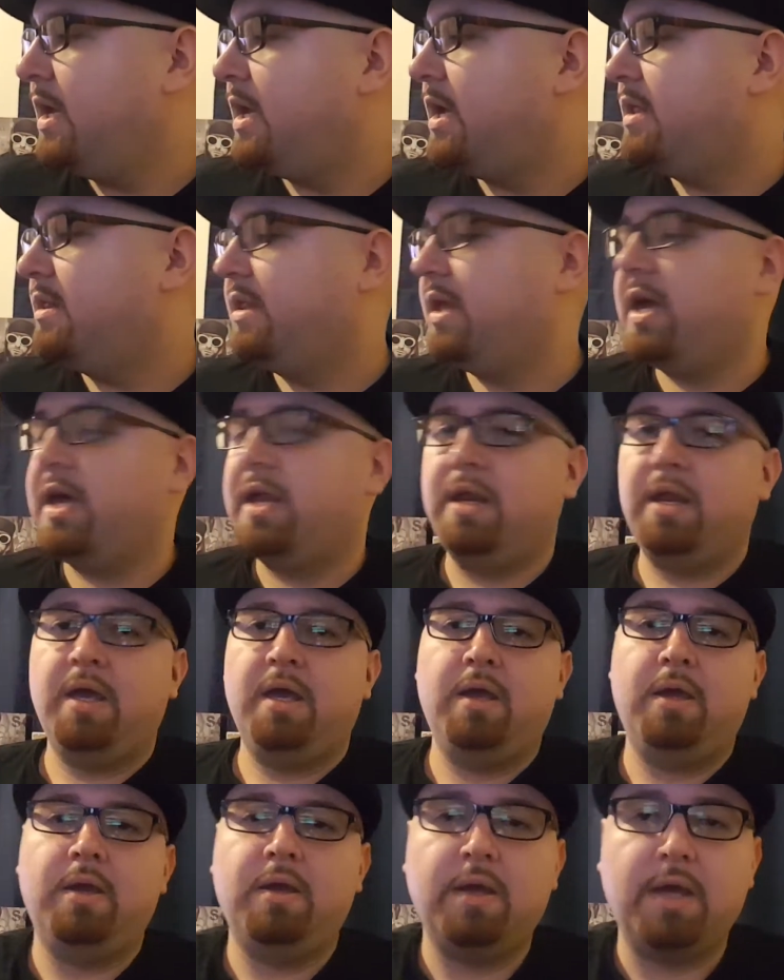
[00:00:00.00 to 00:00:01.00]
And then
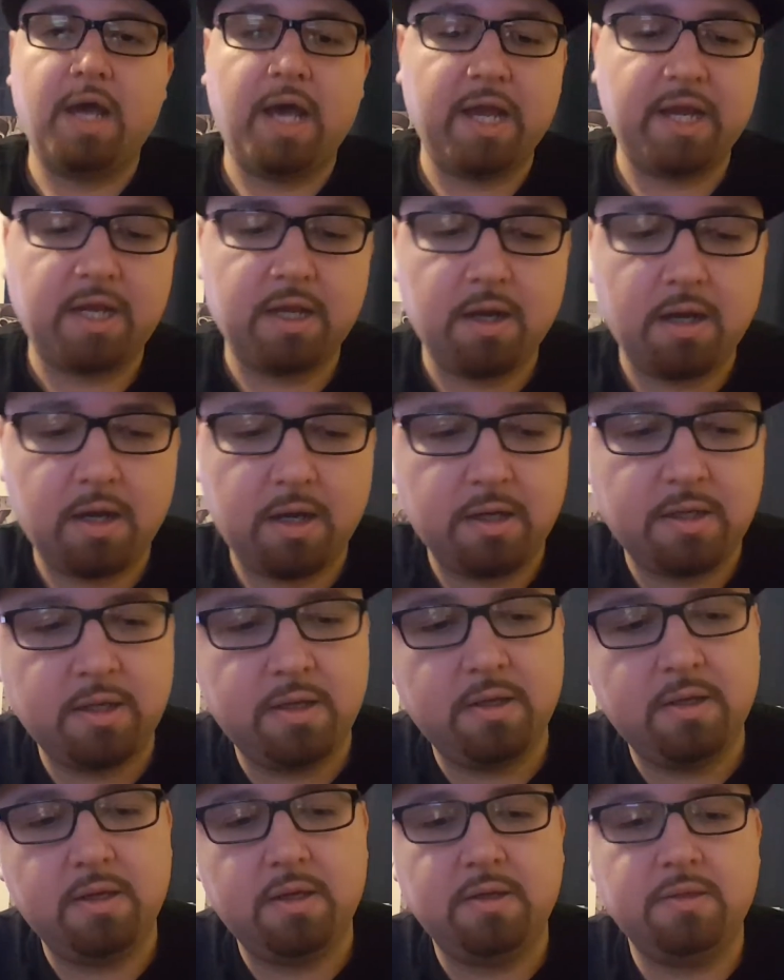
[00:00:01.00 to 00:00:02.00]
I got
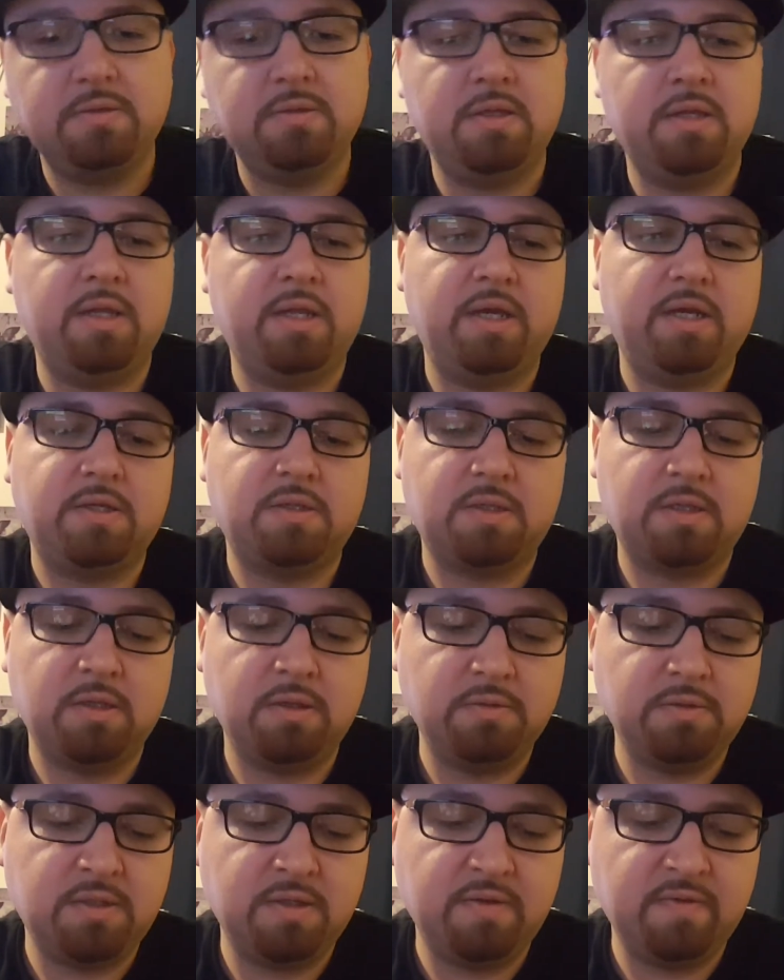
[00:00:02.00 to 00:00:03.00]
the
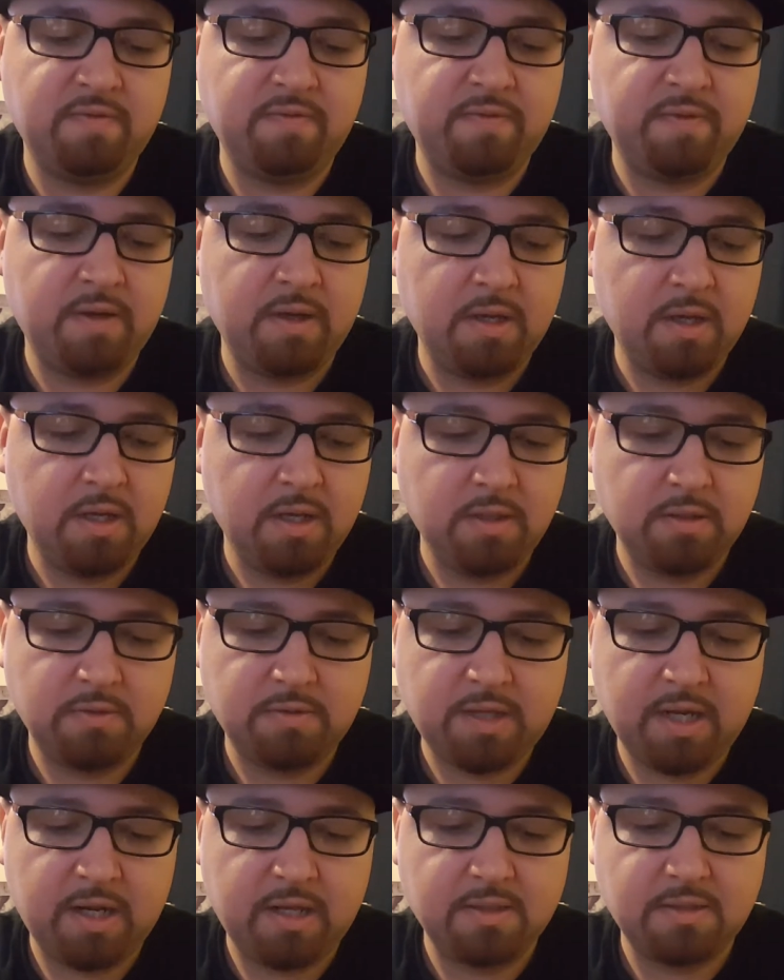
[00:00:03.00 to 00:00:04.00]
exclusive
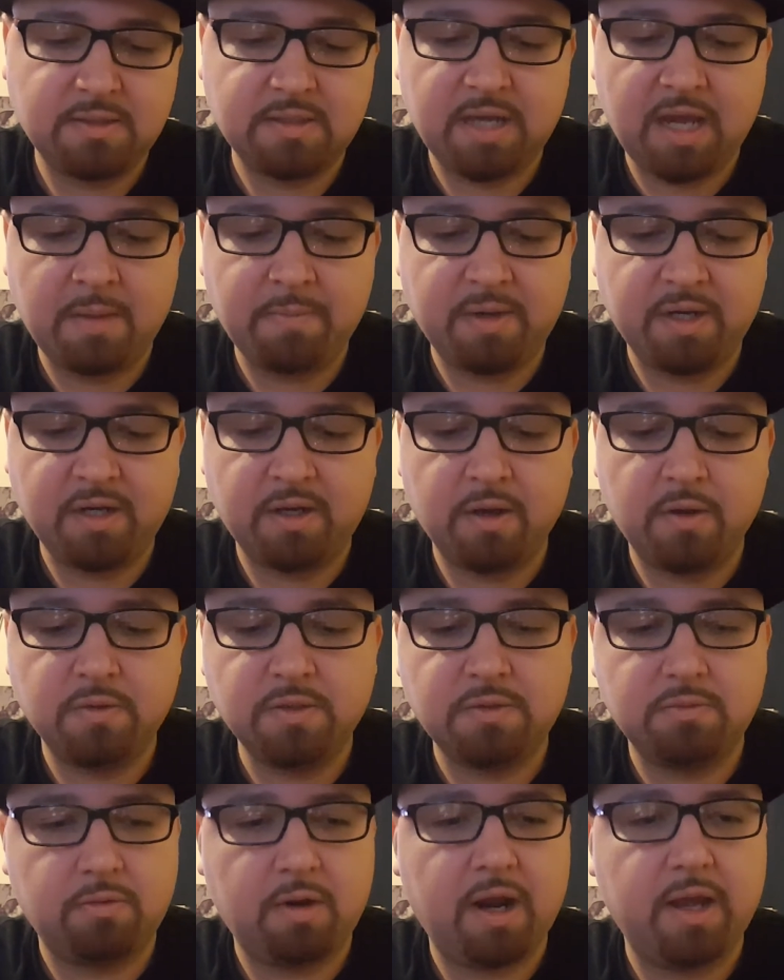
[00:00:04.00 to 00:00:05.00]
Lieutenant Simon
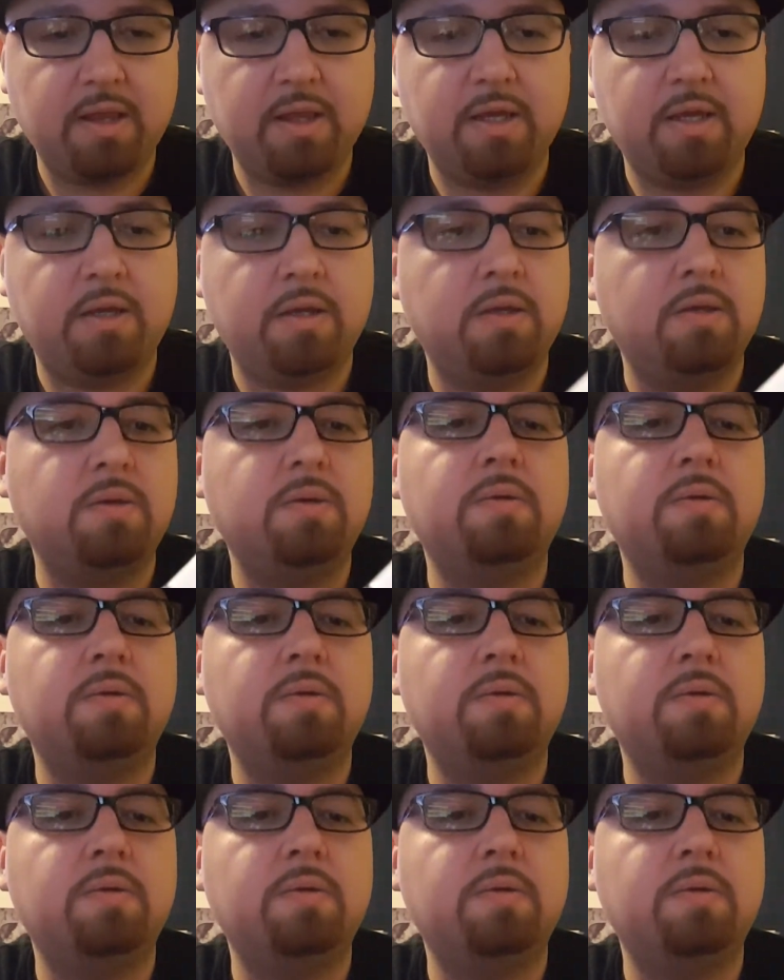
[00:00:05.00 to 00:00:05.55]
Ghost Riley